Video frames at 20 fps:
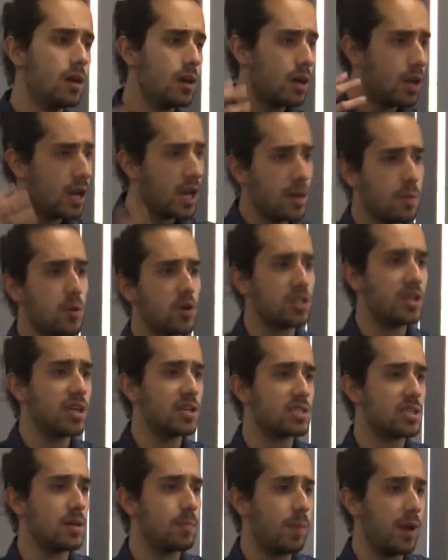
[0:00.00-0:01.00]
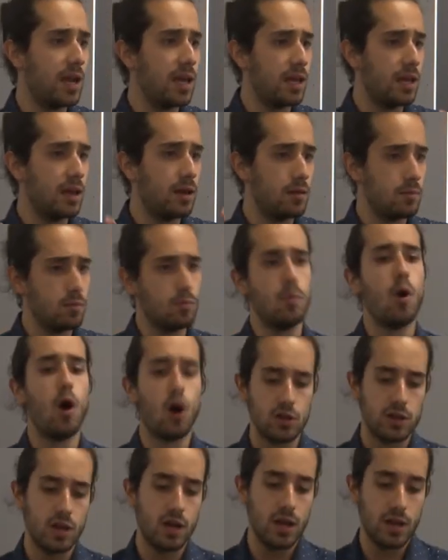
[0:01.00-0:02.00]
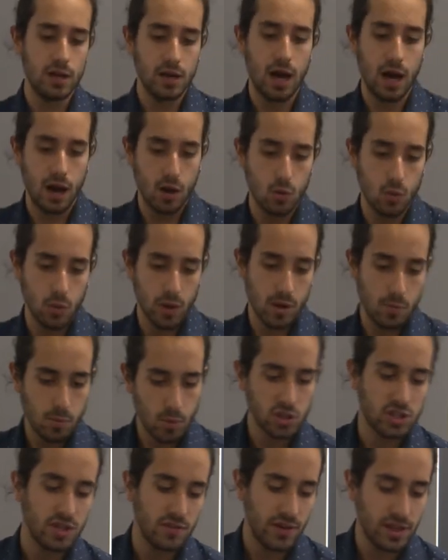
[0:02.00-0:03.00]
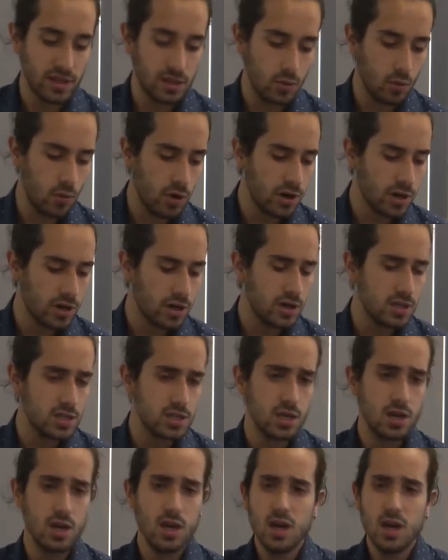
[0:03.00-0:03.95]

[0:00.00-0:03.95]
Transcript: labor discipline model and how we are motivating workers.